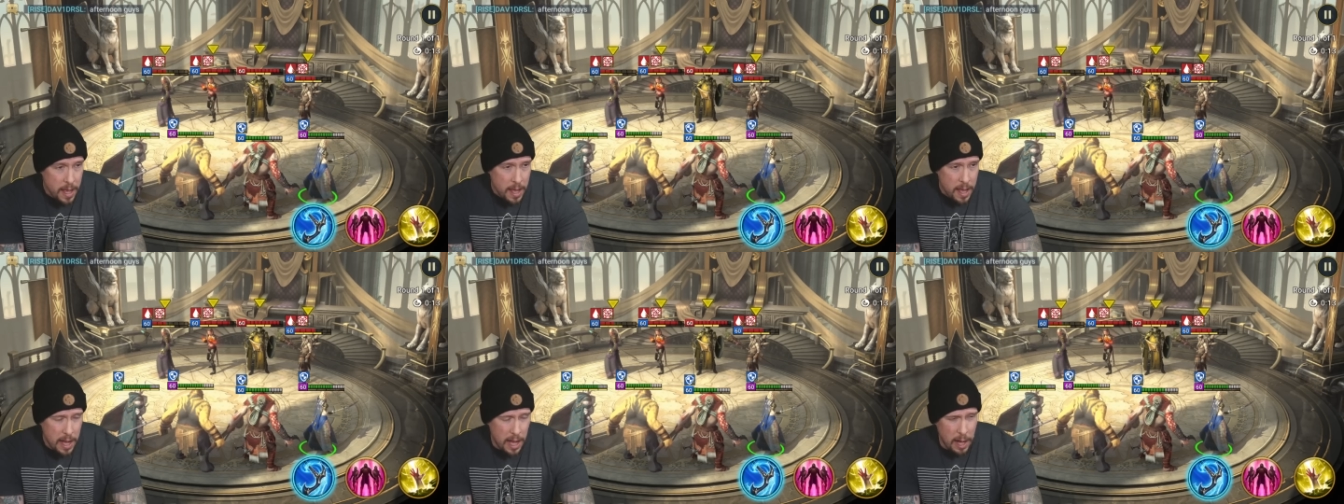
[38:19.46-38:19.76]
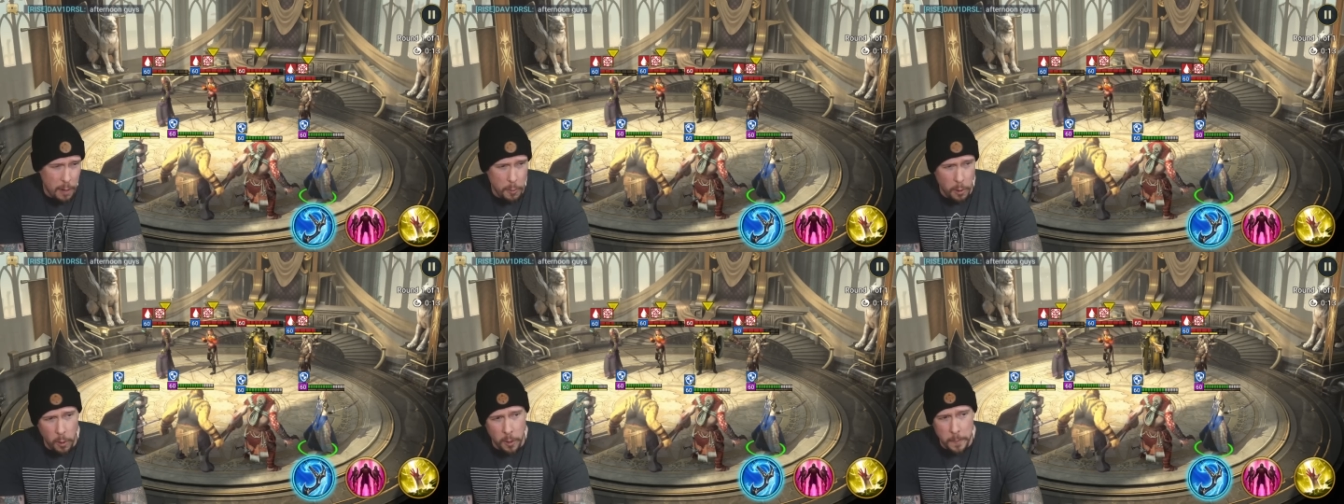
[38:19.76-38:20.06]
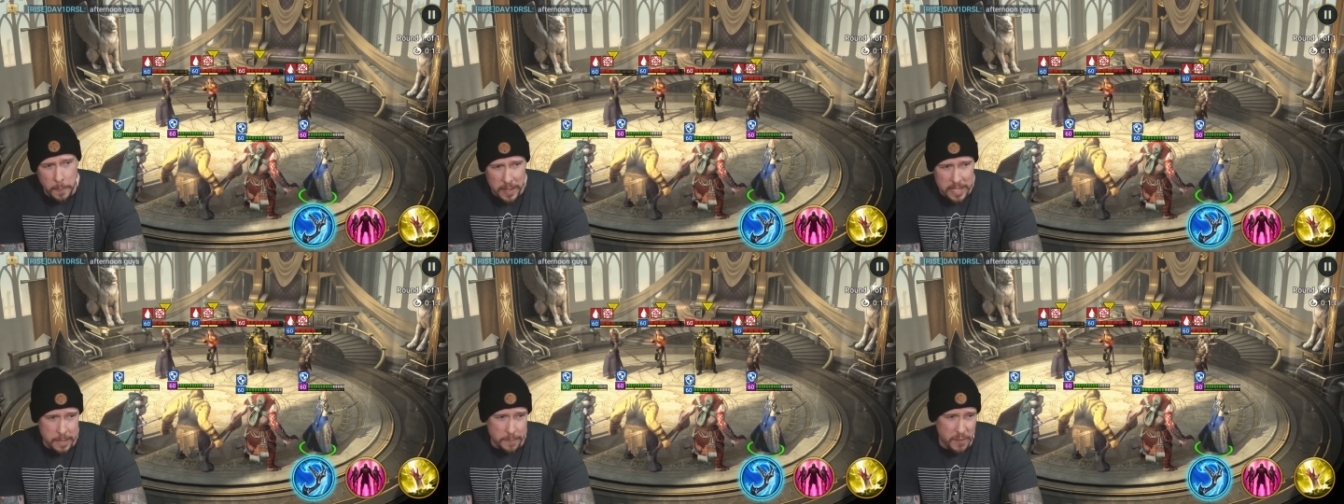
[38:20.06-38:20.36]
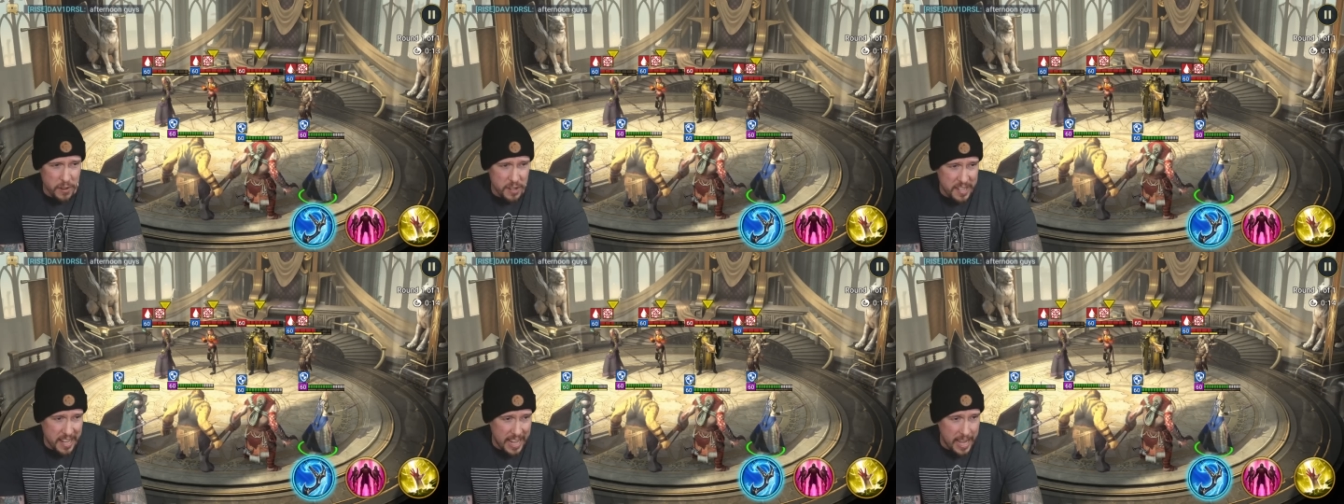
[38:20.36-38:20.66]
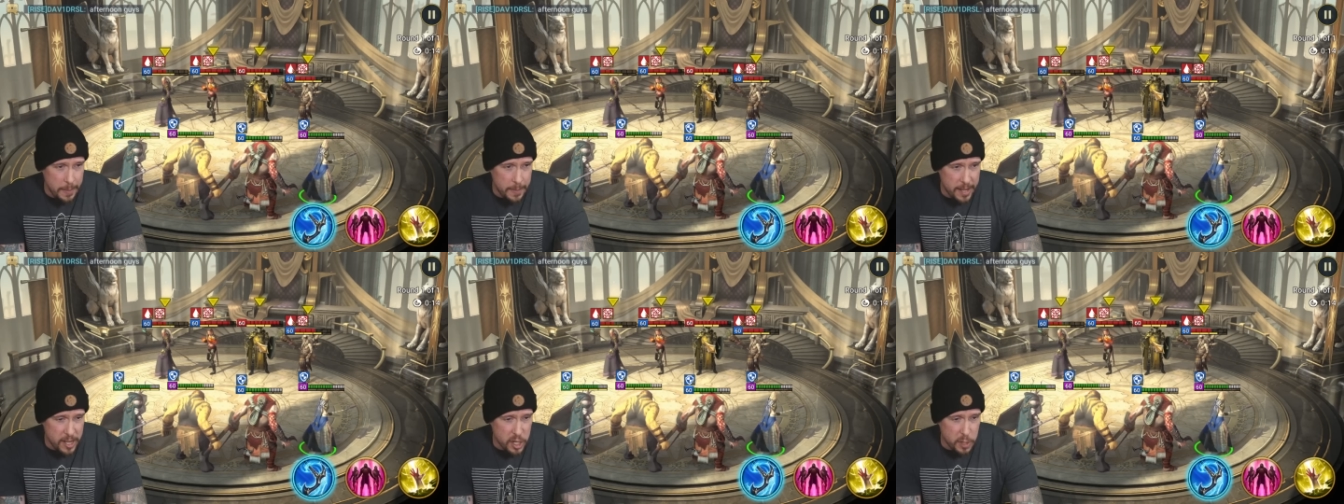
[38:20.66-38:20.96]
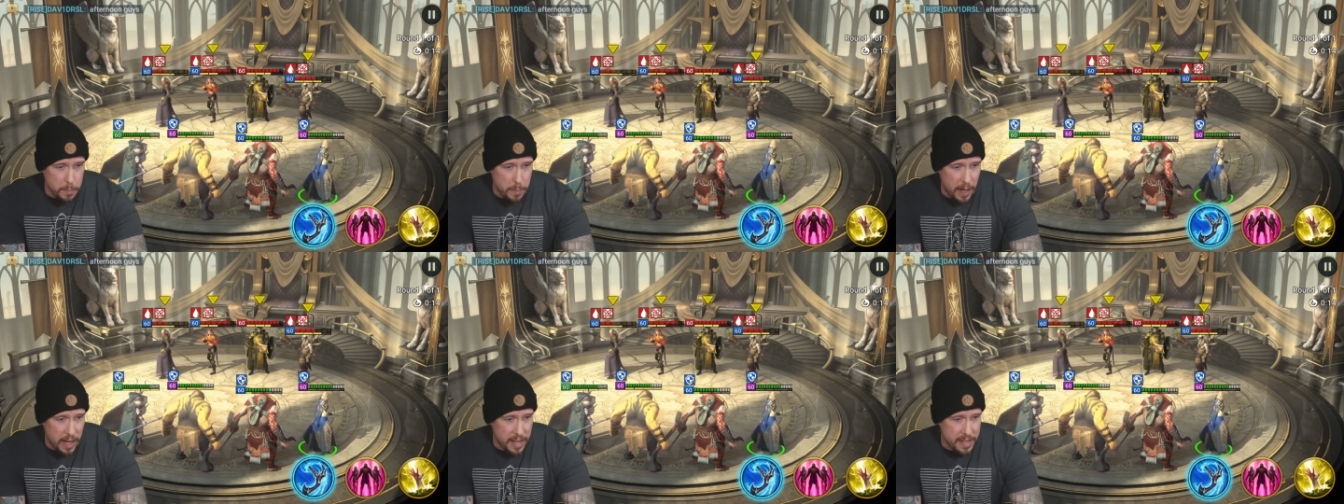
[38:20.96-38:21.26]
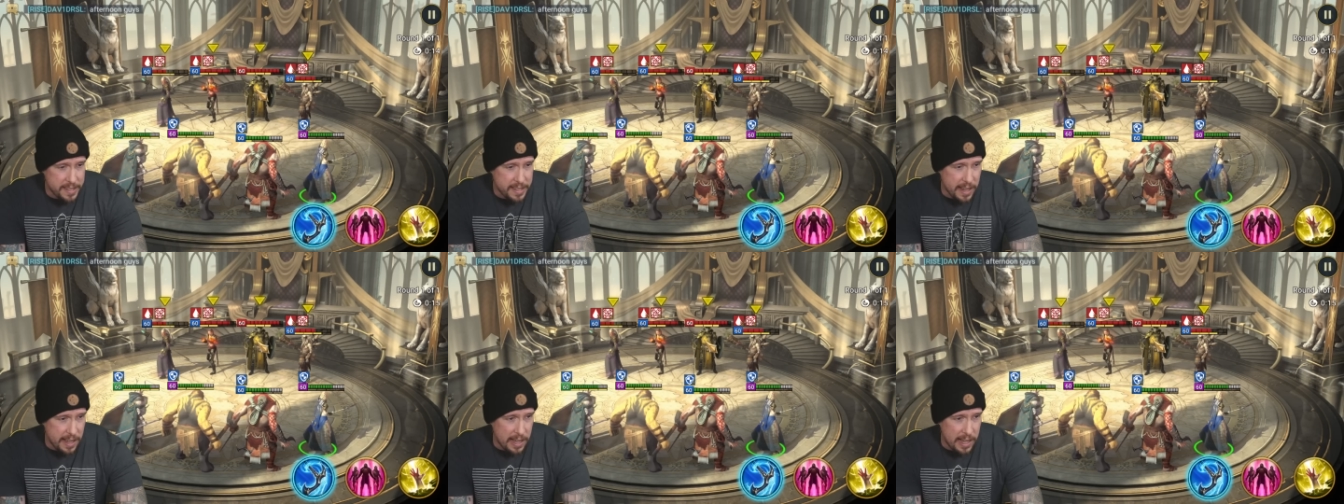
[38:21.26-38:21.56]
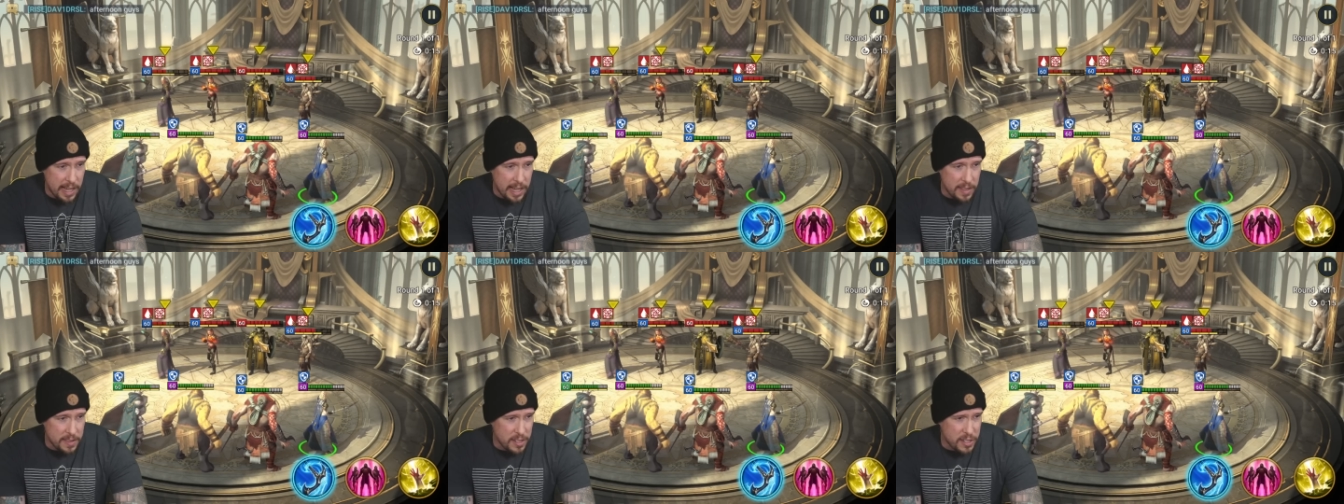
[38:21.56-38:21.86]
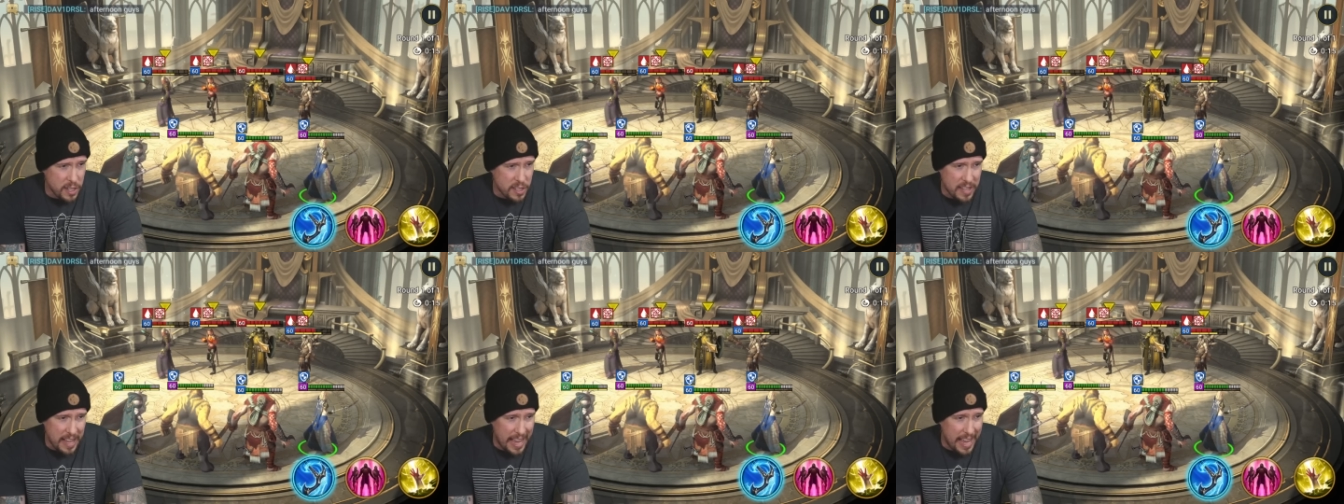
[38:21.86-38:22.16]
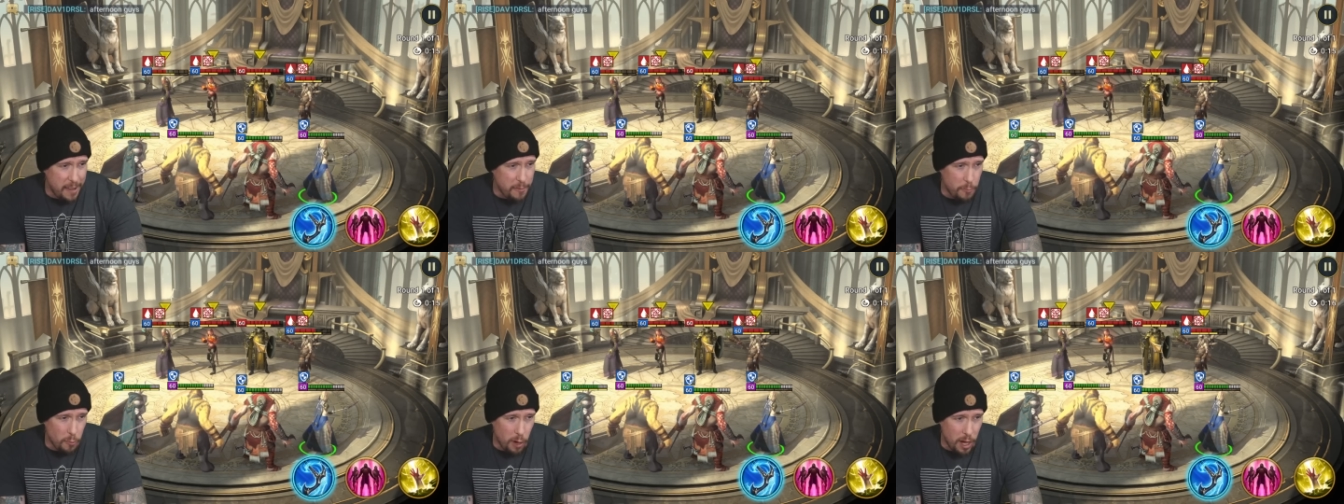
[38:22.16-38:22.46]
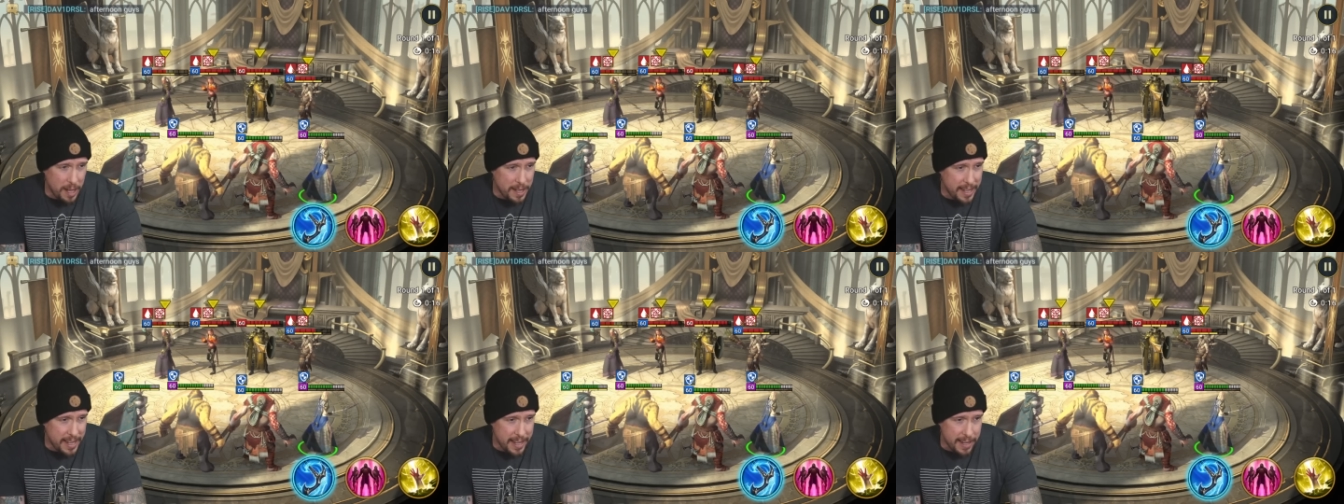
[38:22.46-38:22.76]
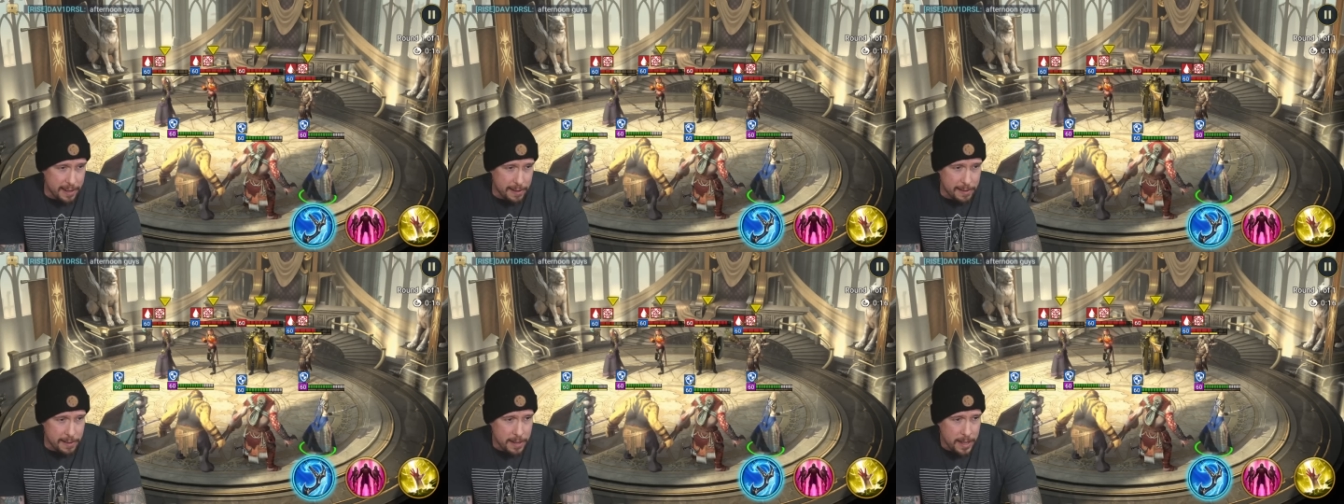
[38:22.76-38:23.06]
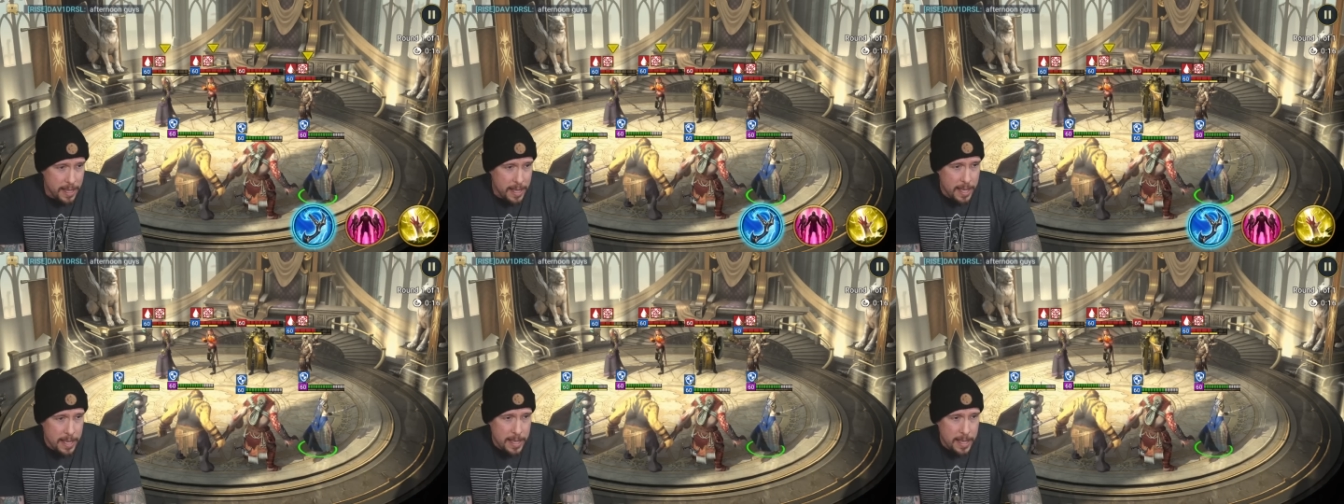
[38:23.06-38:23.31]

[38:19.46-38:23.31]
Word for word: Well, we built him for damage, but let's just A1 here